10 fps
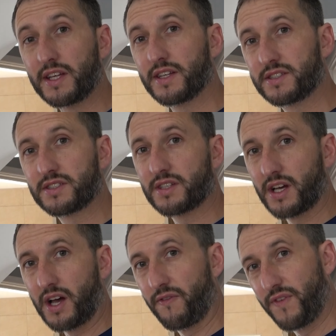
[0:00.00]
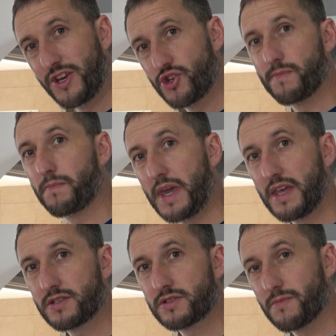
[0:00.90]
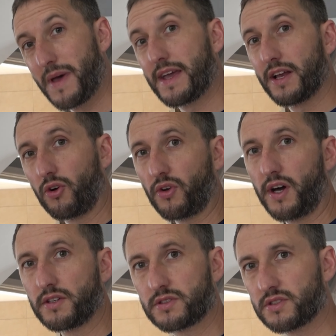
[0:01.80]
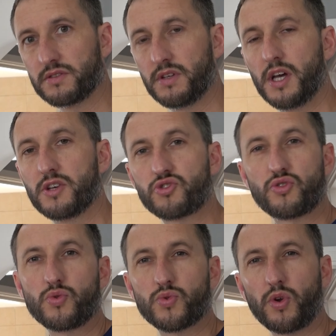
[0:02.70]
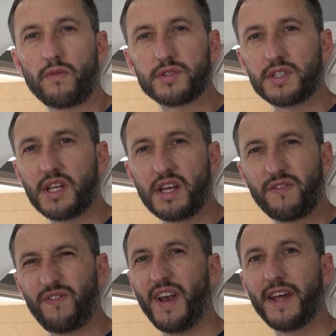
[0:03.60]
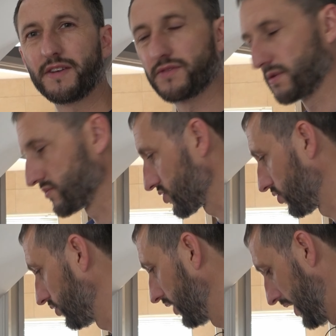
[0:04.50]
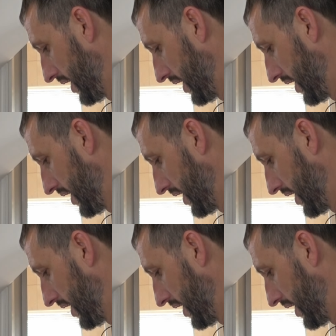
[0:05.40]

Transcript: This is a finishing piece to make it look nice, and screws would obviously need fill-in of some sort.